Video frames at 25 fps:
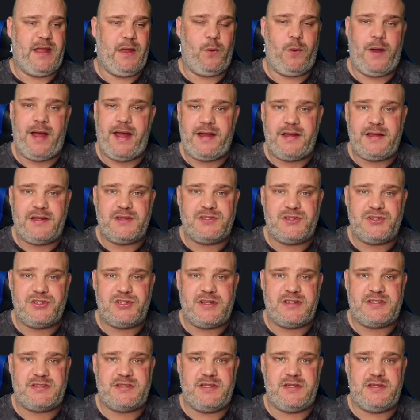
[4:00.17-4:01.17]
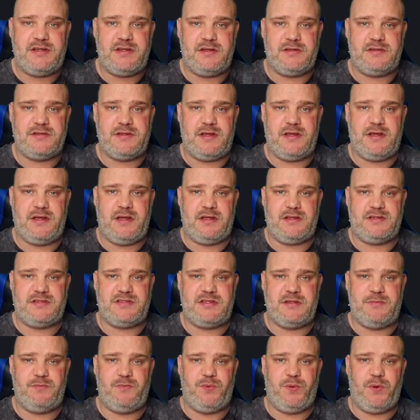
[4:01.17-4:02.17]
Haley suggested
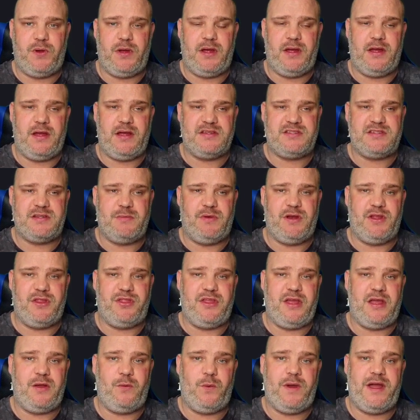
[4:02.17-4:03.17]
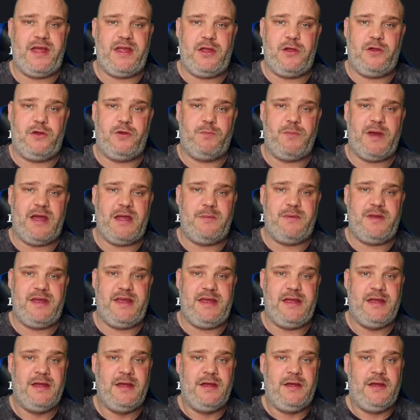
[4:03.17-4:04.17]
a similar thing where you could
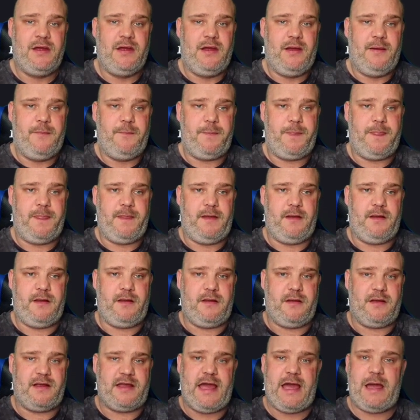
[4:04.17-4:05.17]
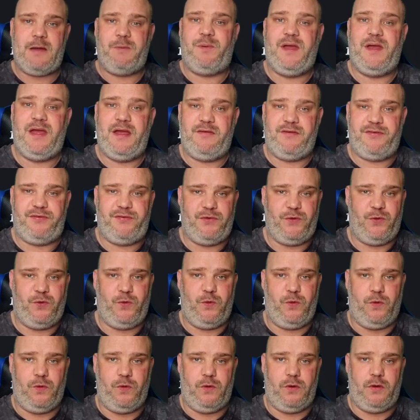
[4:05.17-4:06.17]
maybe cap it
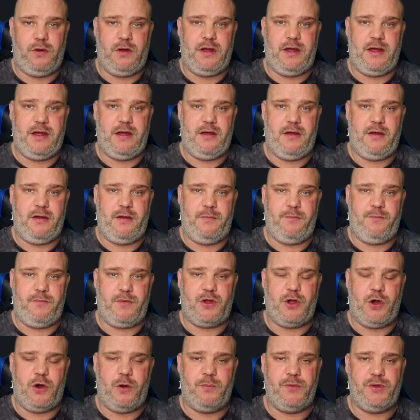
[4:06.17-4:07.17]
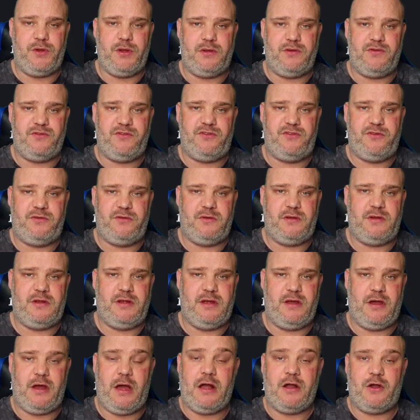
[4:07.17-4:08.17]
for commons,
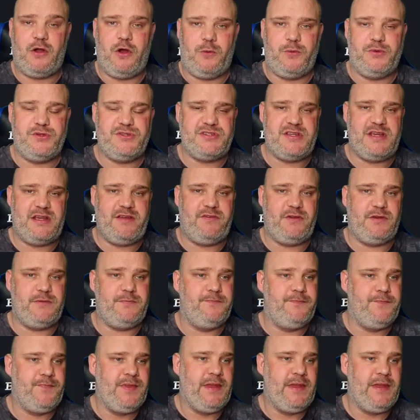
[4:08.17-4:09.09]
uncommons even,